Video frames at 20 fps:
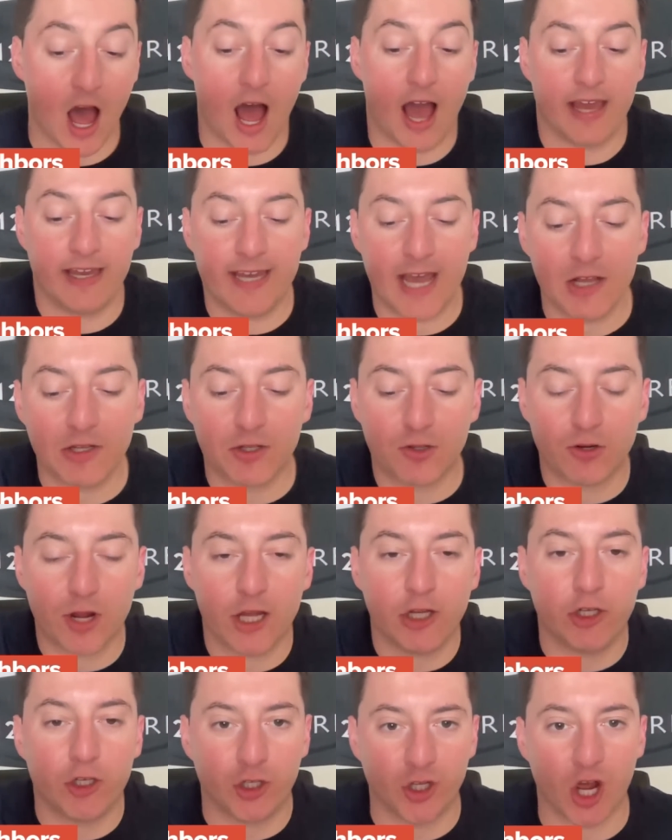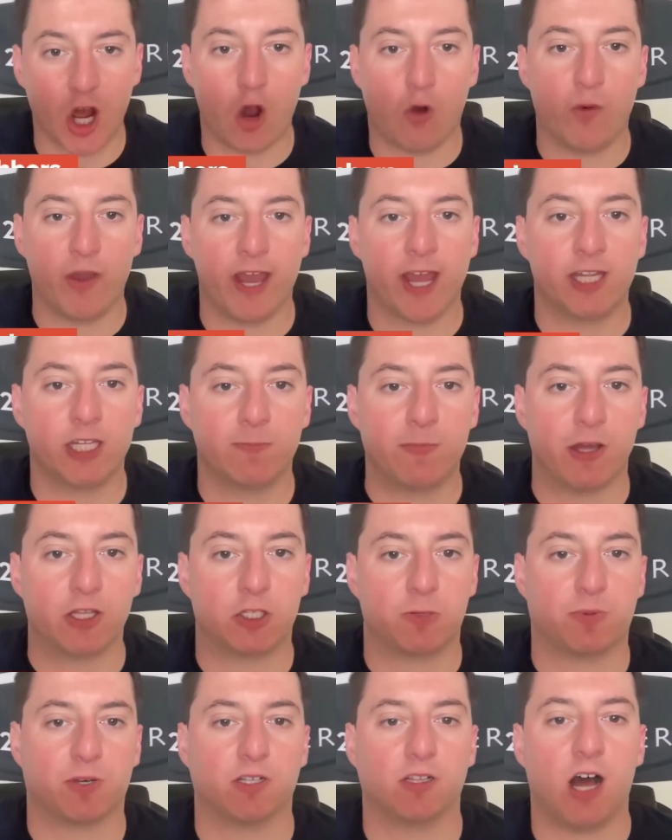yesterday's show, we had
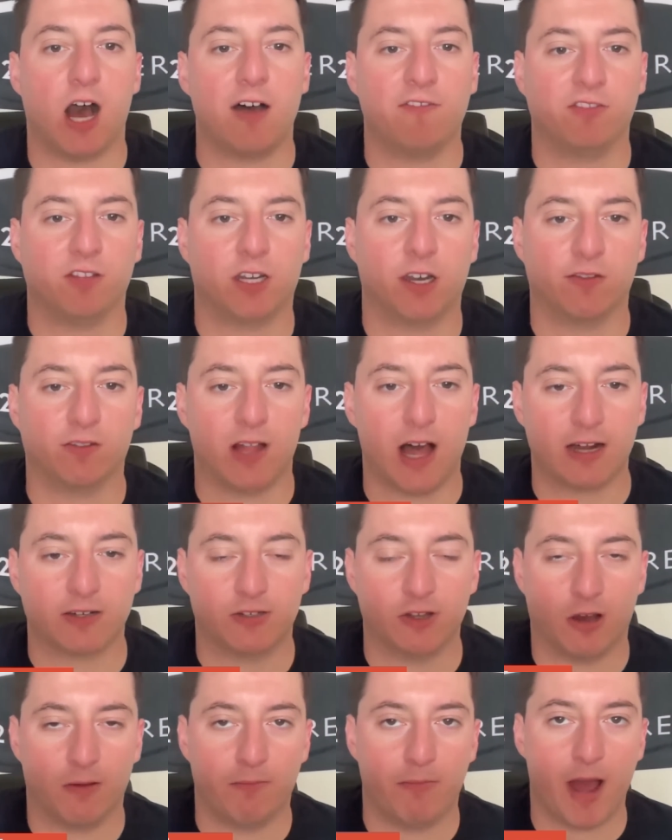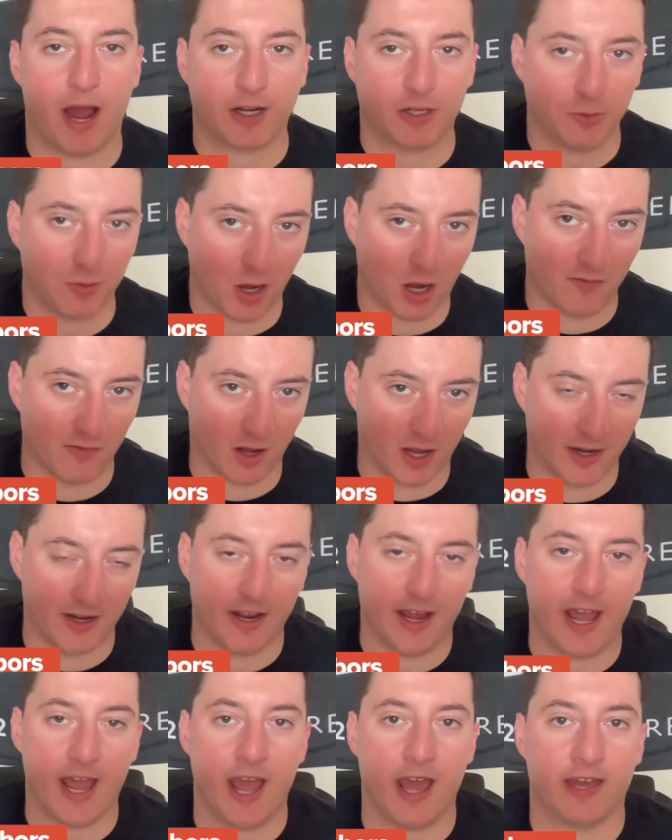Spencer McLaughlin of Locked On Pac-12 on,
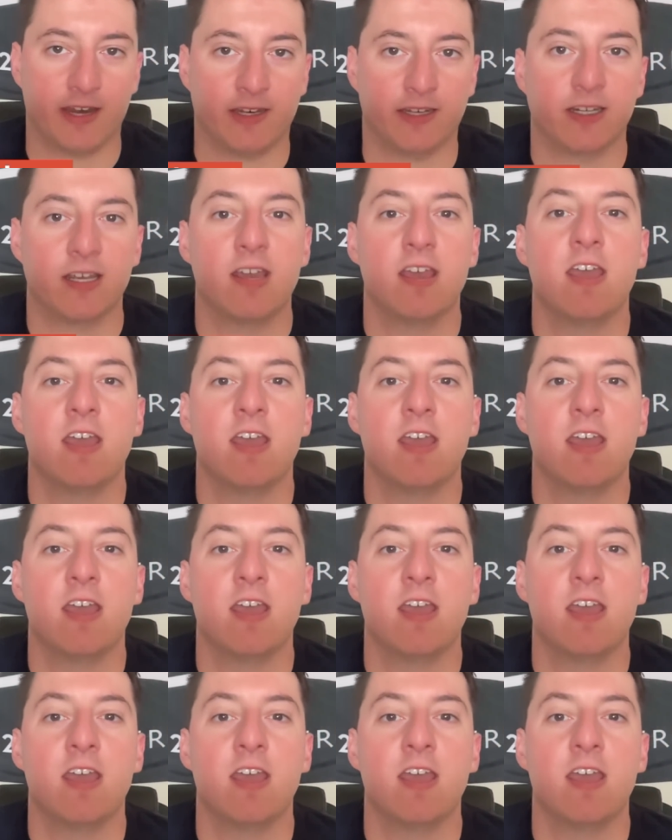and